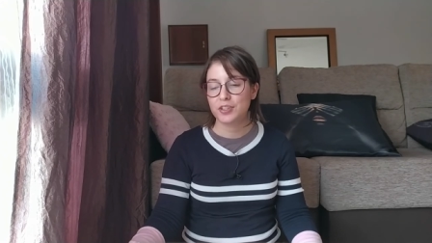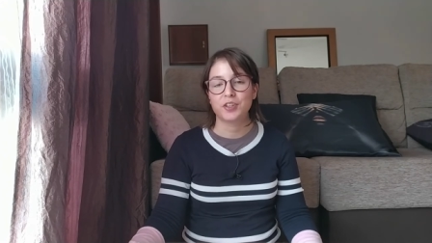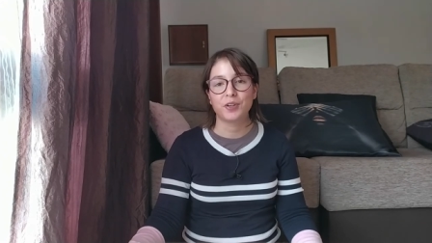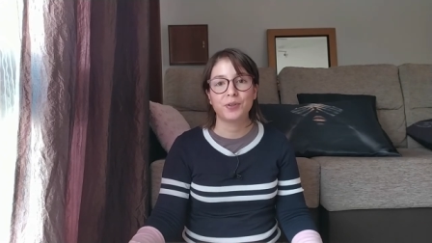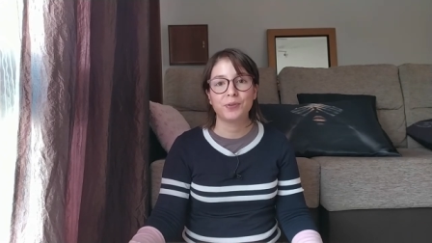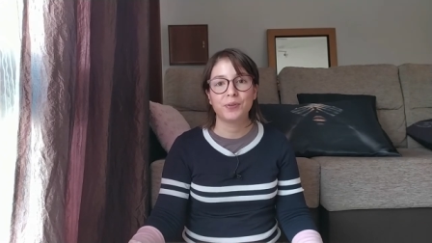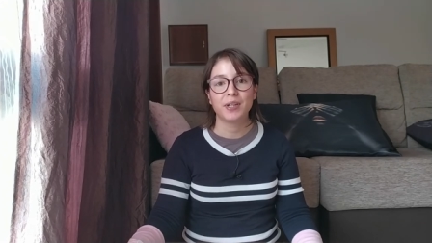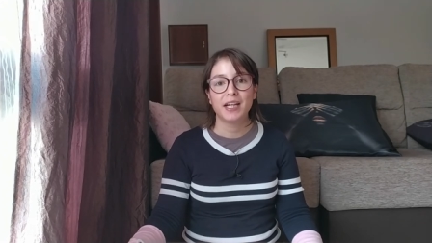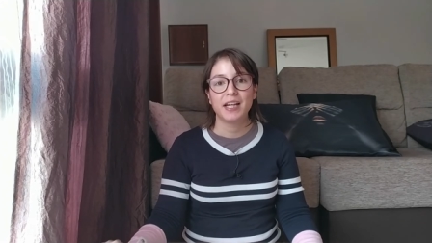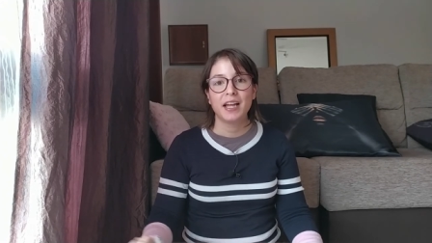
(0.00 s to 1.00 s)
So
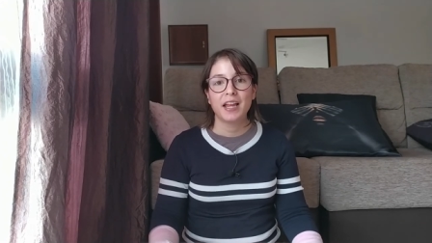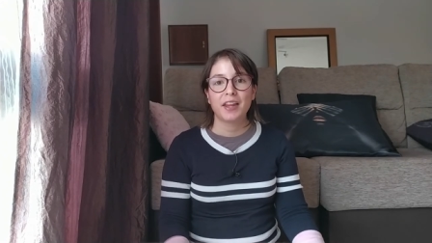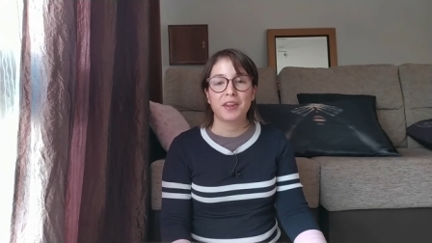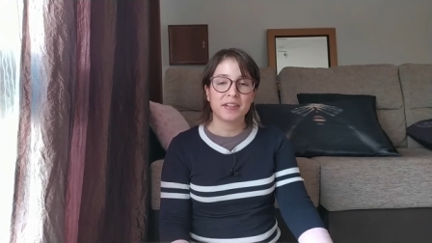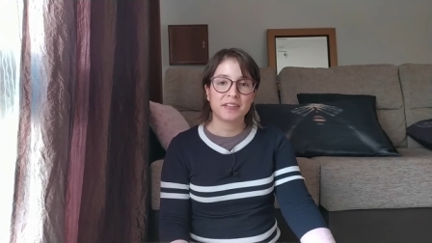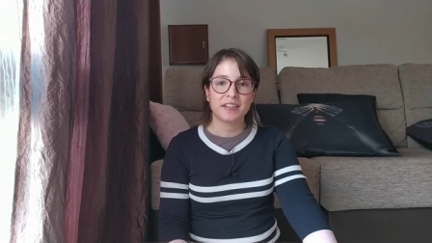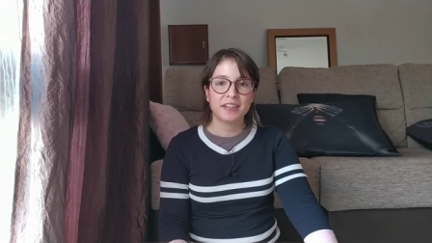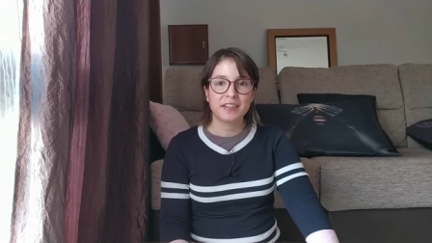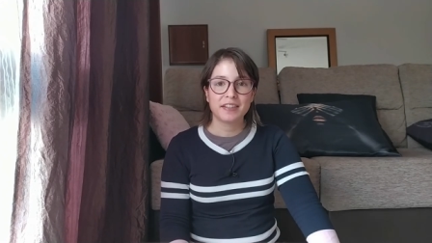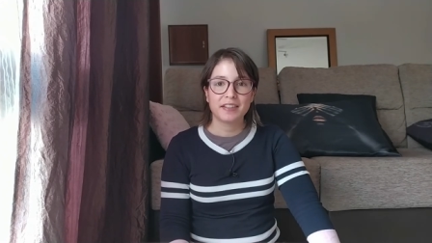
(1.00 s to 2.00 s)
that's
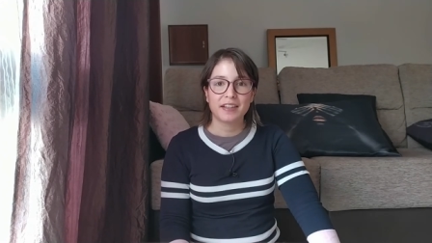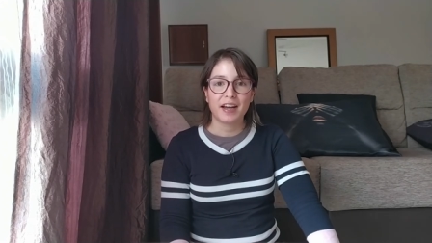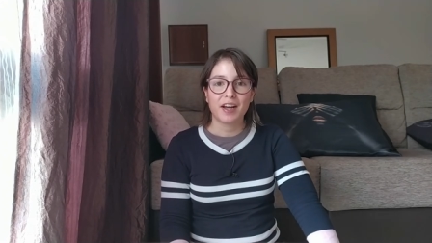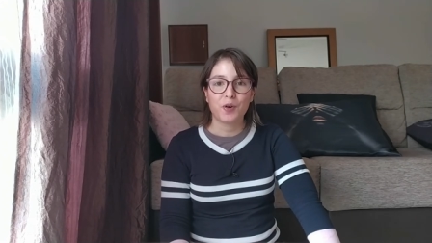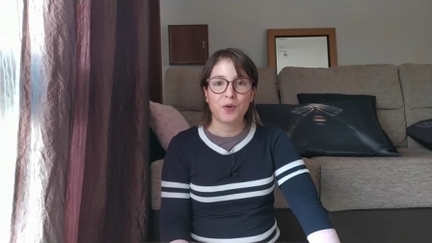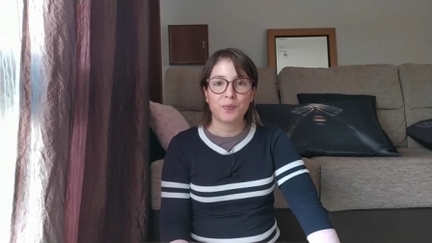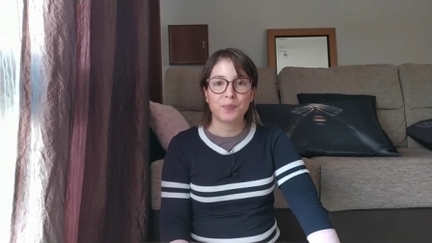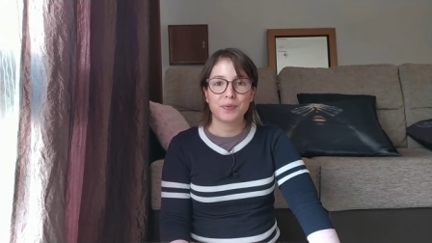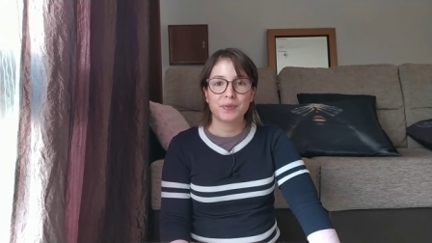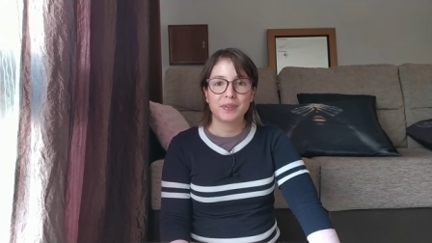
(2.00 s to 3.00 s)
it. I
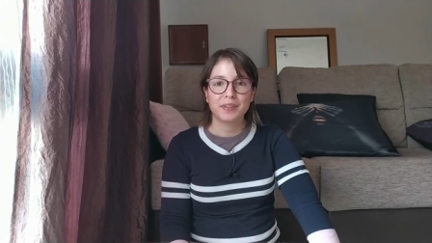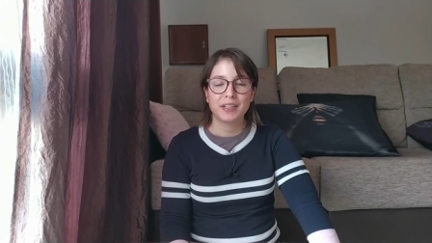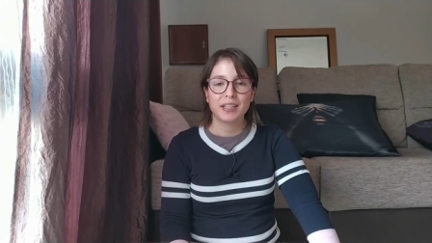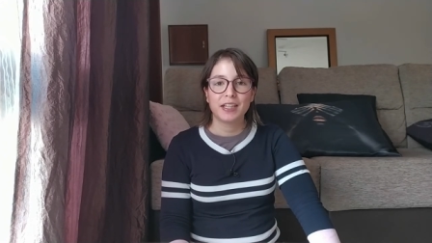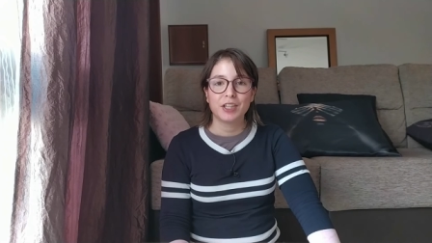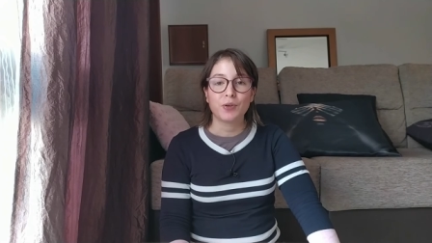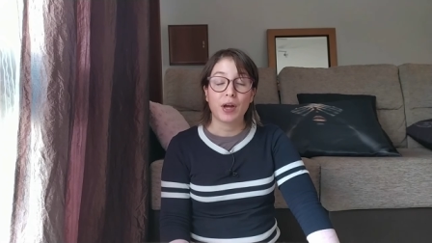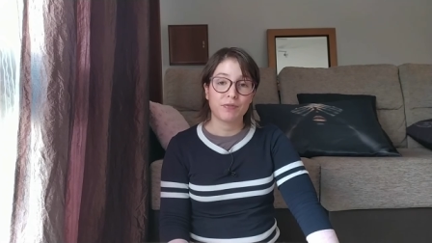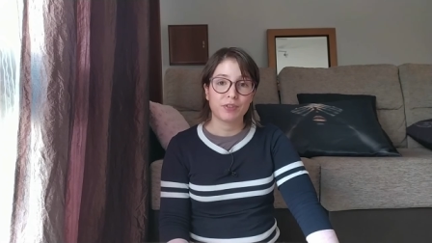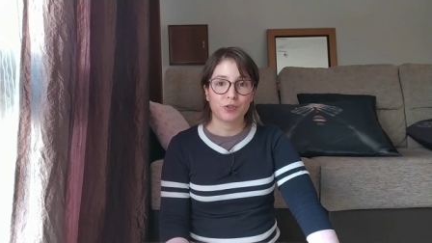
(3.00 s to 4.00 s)
hope you
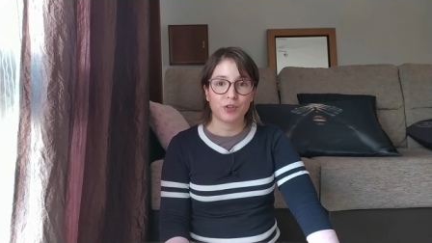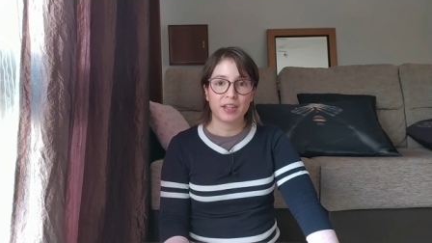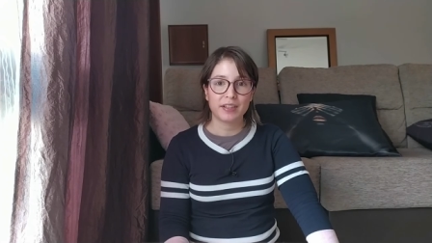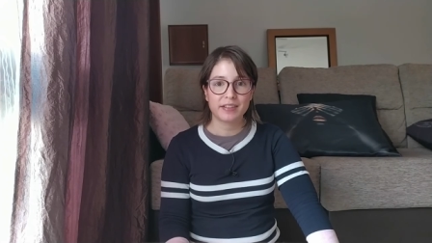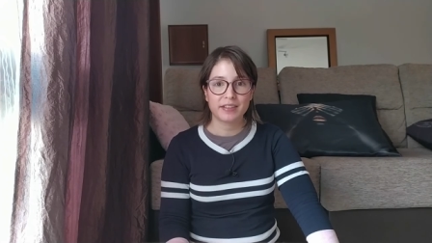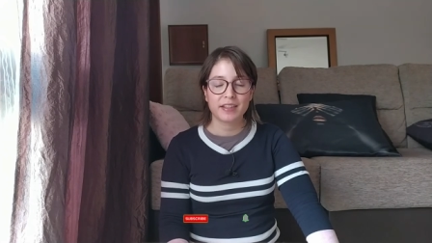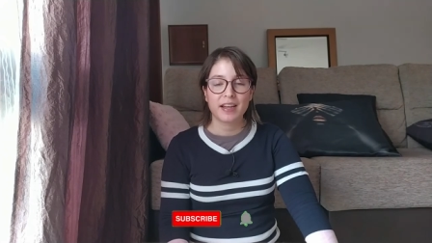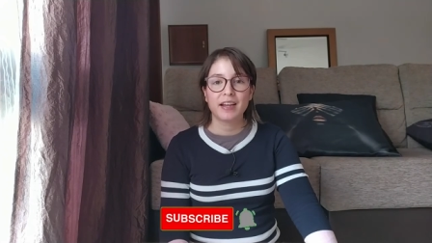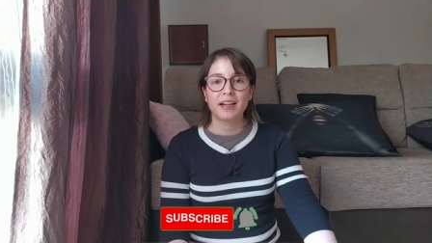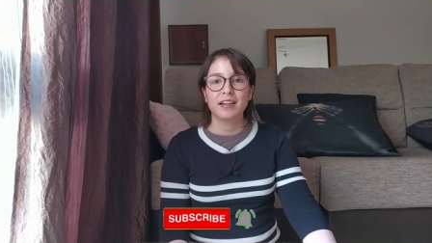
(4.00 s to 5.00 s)
have enjoyed it.
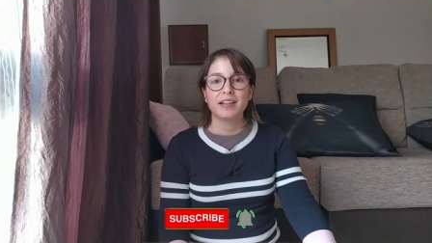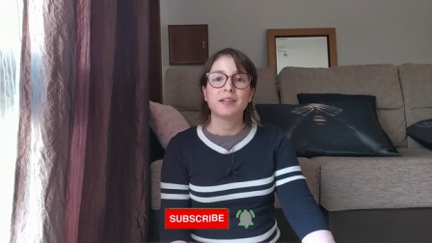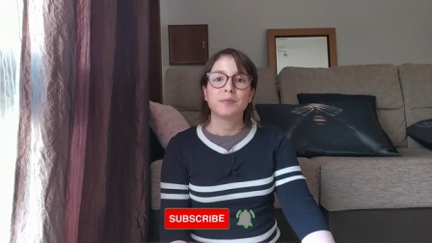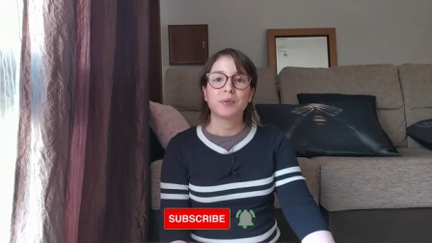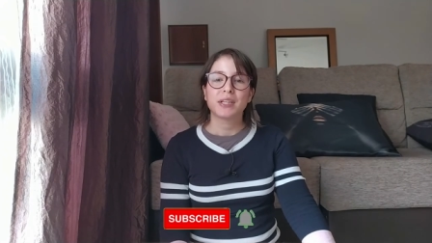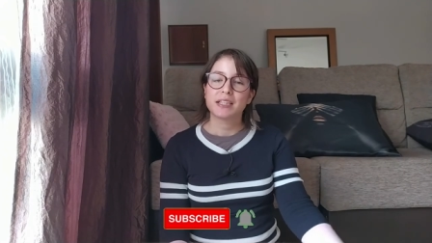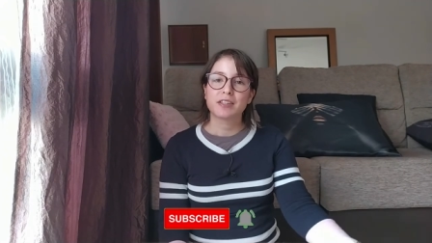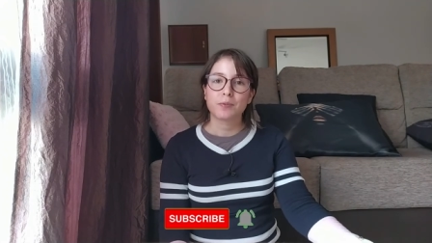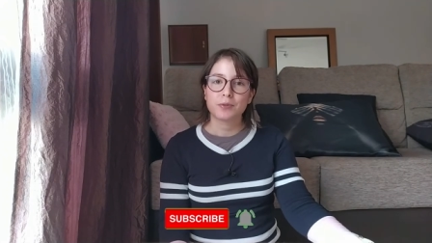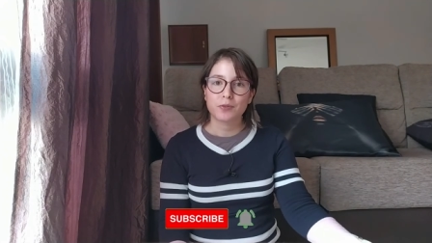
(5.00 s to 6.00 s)
Please
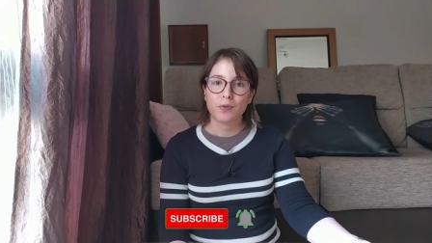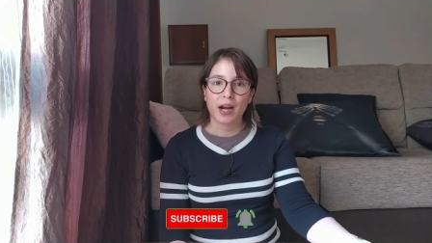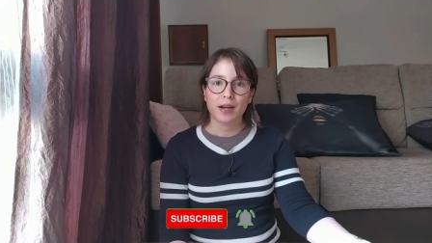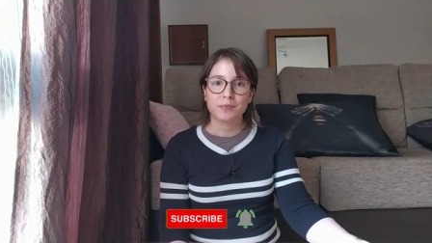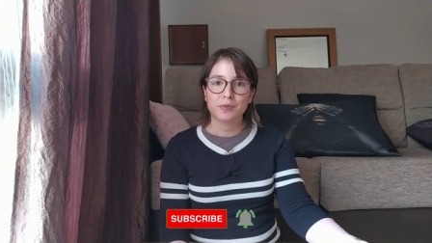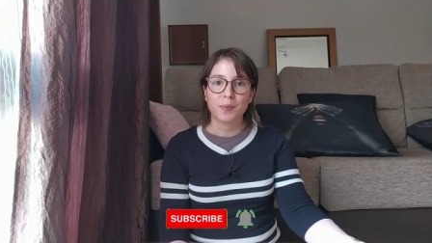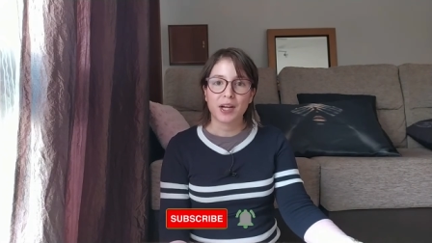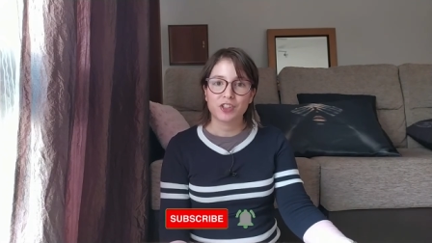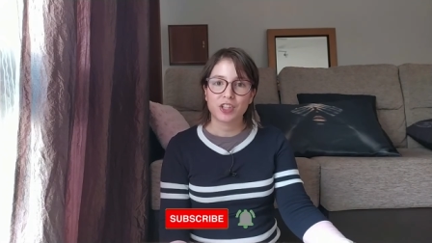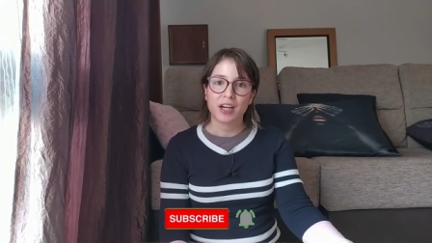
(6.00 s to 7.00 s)
subscribe to my
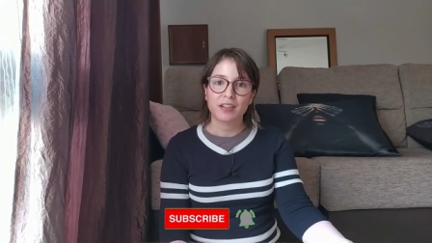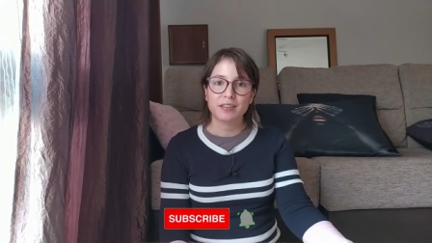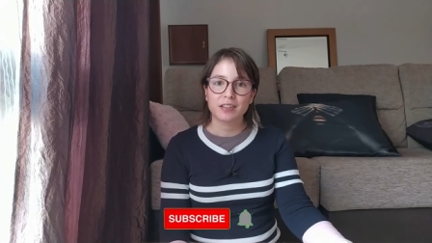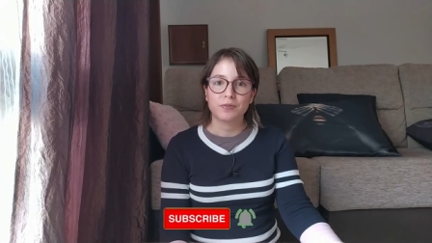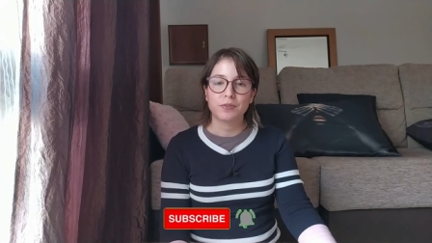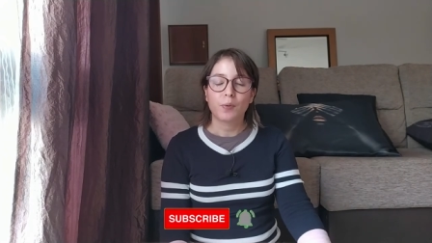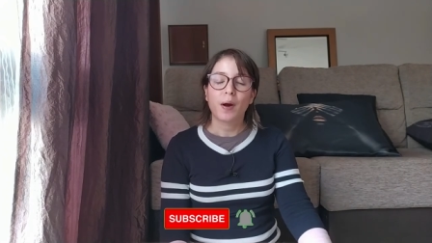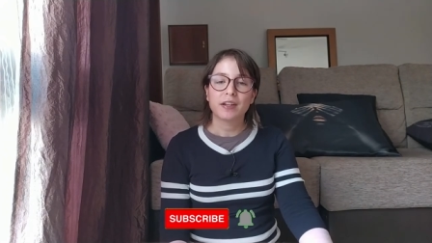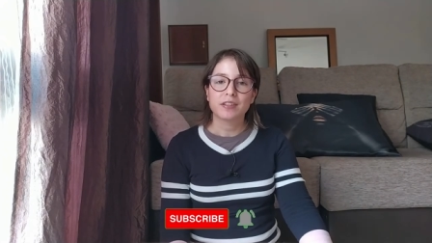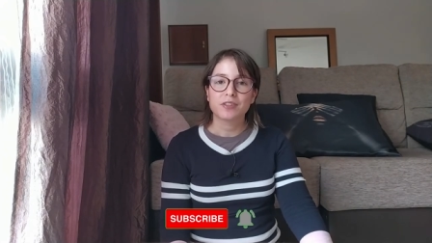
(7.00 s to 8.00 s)
channel if you
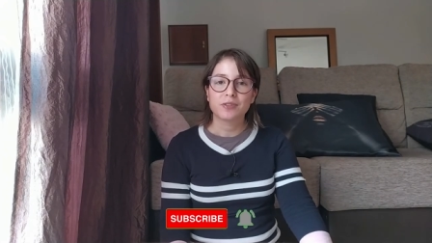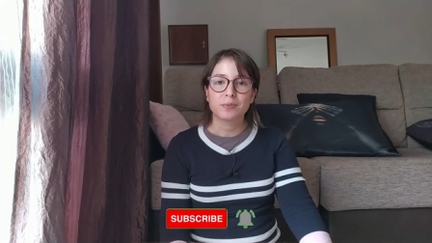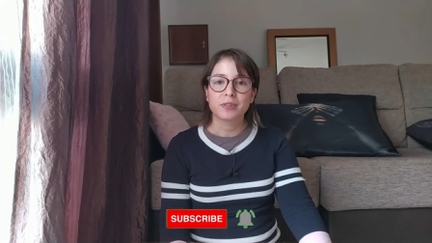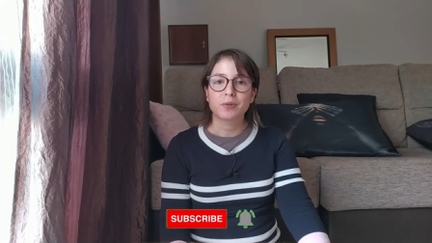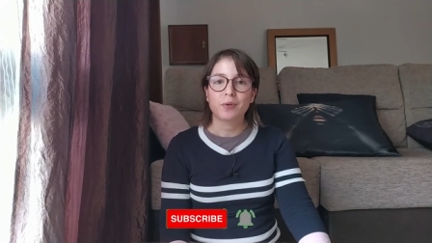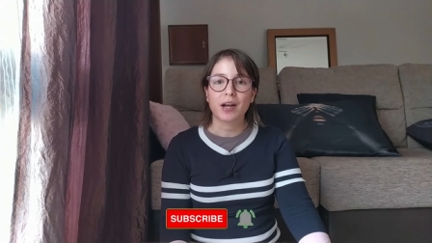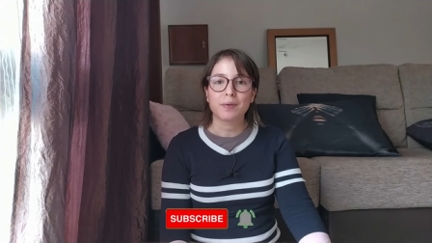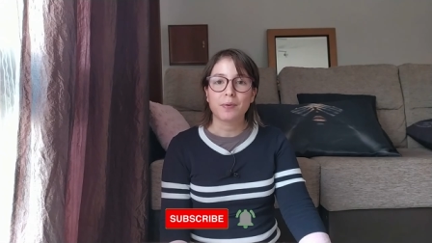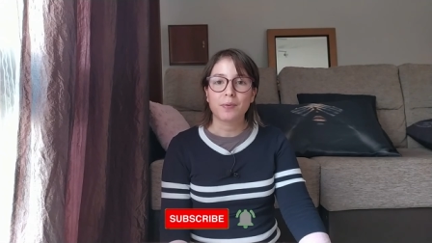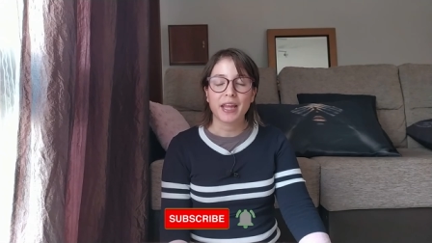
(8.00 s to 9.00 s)
aren't
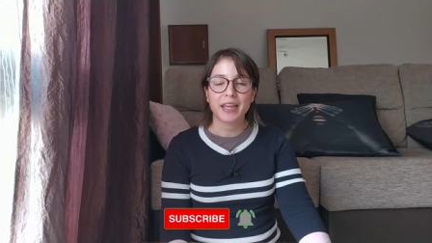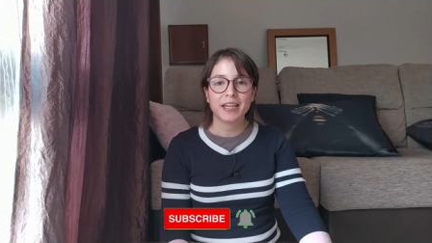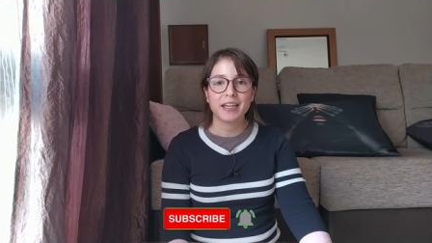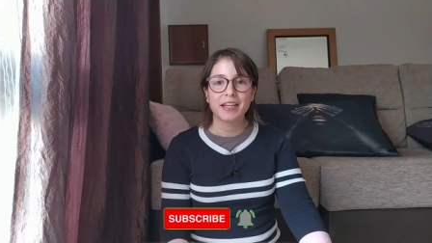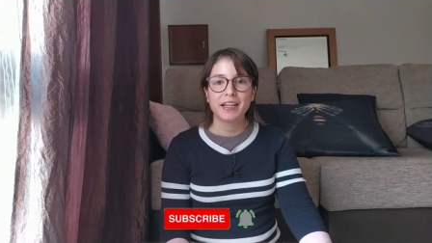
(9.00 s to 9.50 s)
subscribed already.